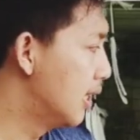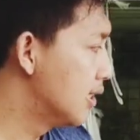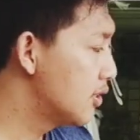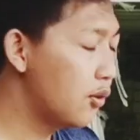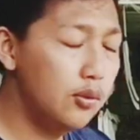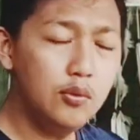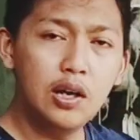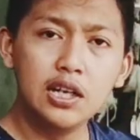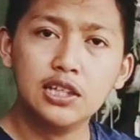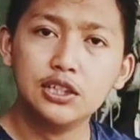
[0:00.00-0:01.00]
So
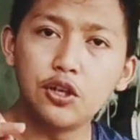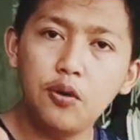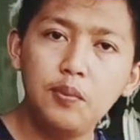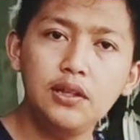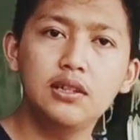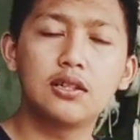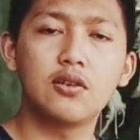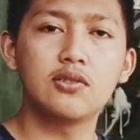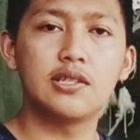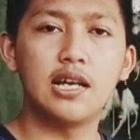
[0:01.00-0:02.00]
double the
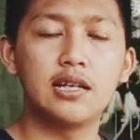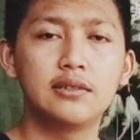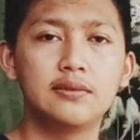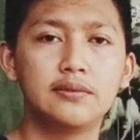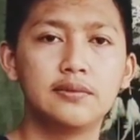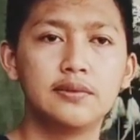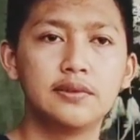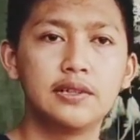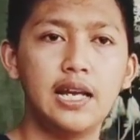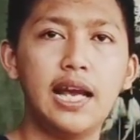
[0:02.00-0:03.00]
consonant
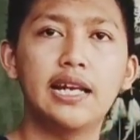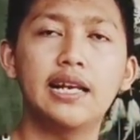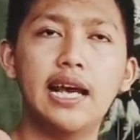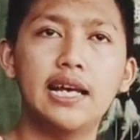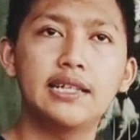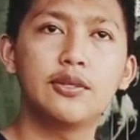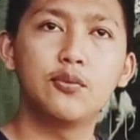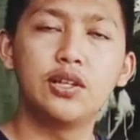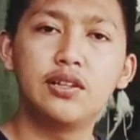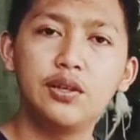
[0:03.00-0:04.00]
and add
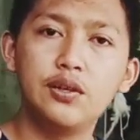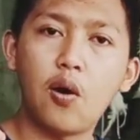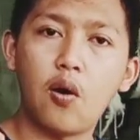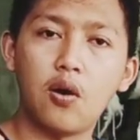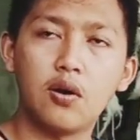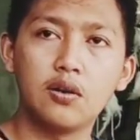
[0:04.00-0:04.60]
with er.